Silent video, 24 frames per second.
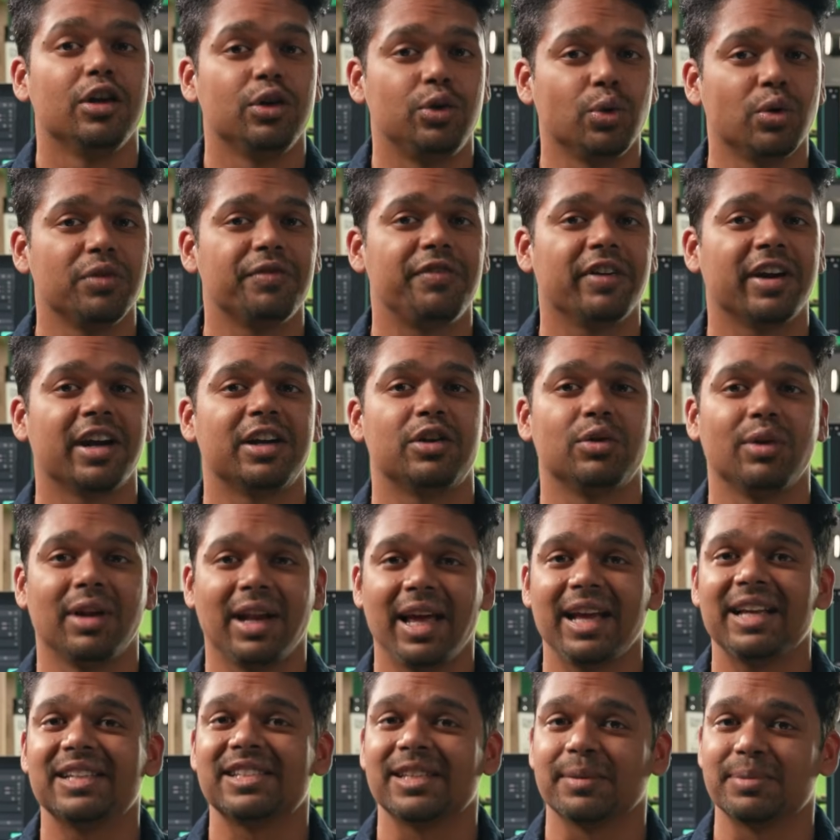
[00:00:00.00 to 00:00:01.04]
Don't forget to
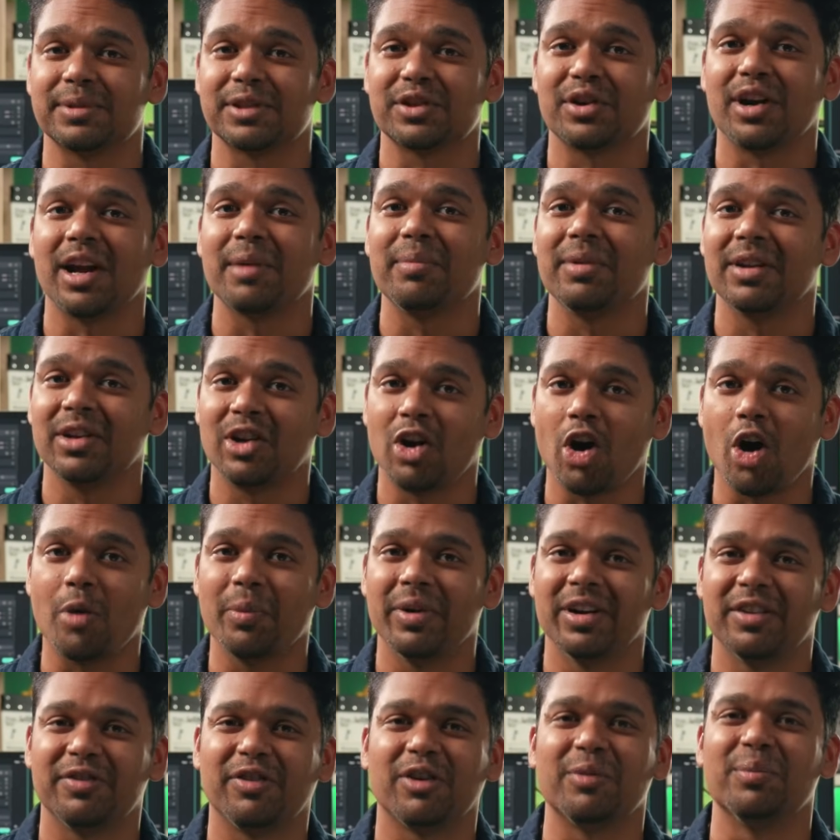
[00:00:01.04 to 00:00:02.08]
like, subscribe and
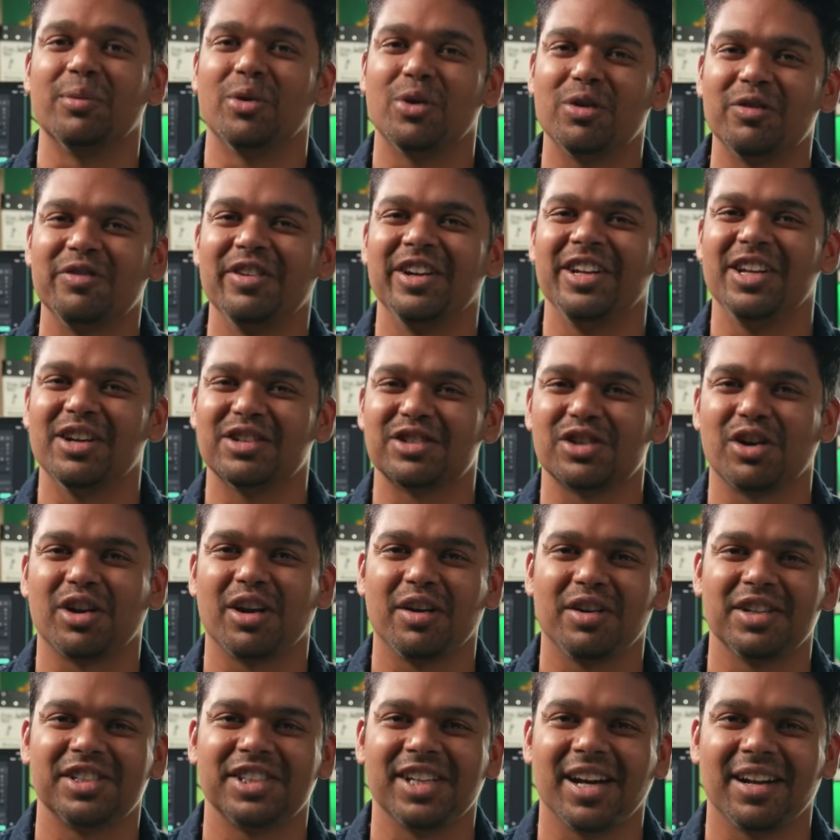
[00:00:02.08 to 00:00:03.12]
comment for more videos on
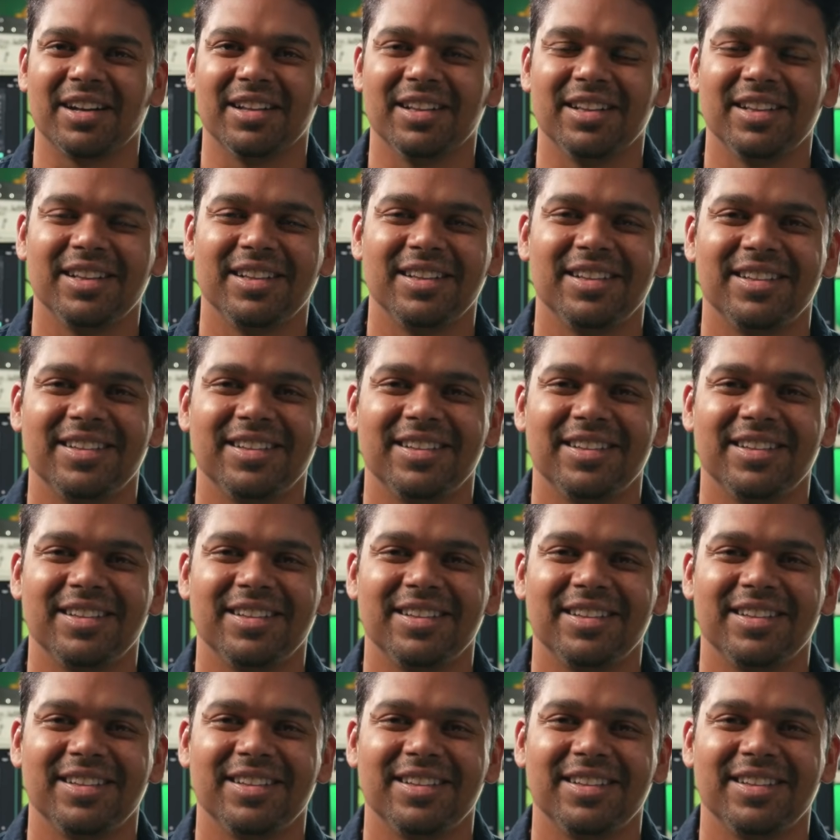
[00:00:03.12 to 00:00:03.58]
our channel.